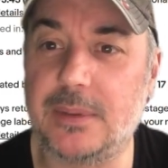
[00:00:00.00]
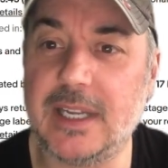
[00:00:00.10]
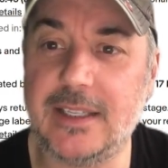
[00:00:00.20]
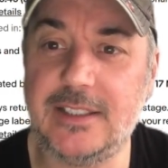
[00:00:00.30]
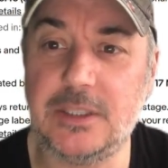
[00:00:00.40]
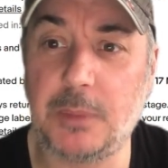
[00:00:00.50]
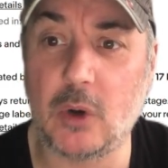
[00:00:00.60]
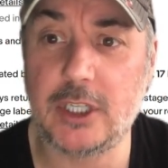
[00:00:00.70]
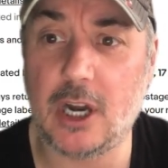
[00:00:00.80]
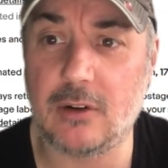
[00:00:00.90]
Now this is
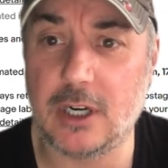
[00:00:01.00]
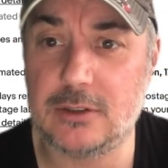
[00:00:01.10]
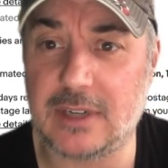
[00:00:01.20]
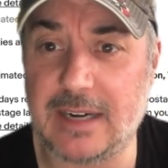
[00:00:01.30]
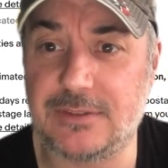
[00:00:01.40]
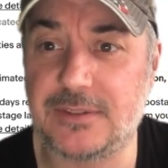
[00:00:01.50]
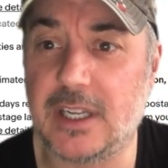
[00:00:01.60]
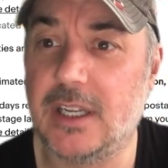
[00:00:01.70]
by Corocraft,